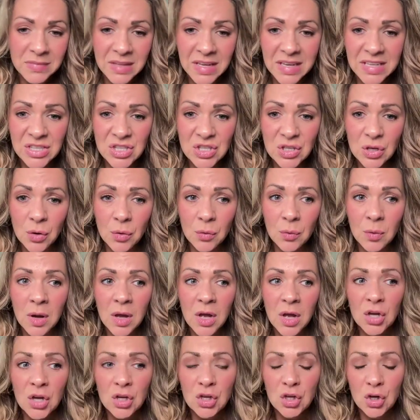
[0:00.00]
And so
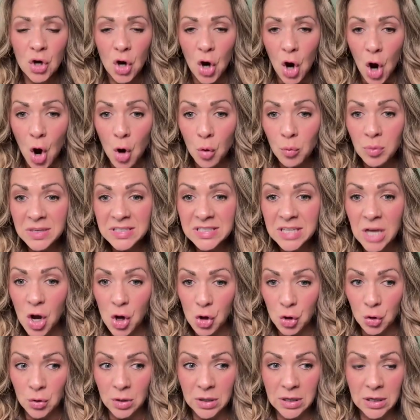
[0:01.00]
you're always
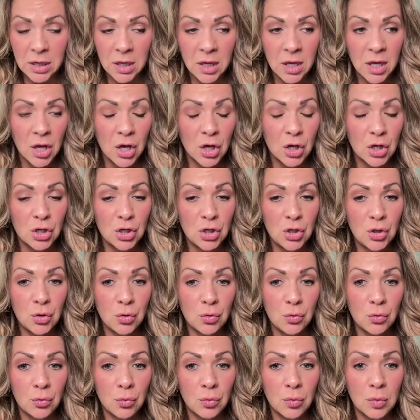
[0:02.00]
hungry.
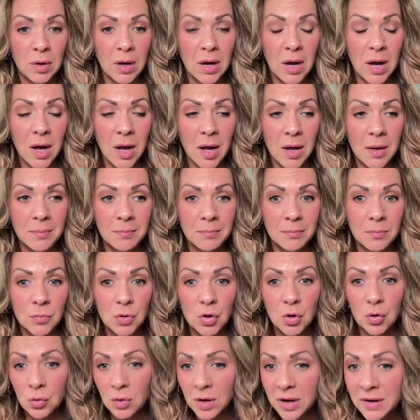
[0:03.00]
You
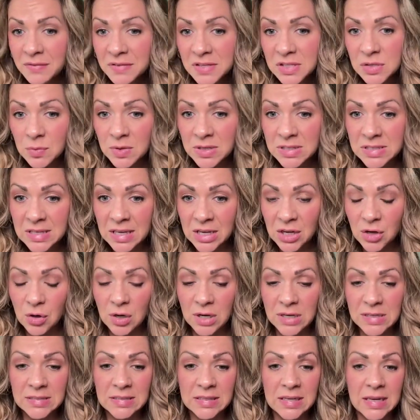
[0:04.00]
crave sweets like
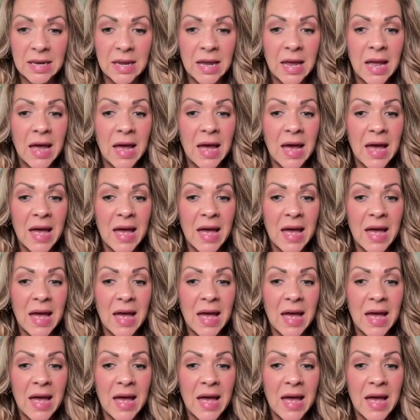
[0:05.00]
crazy.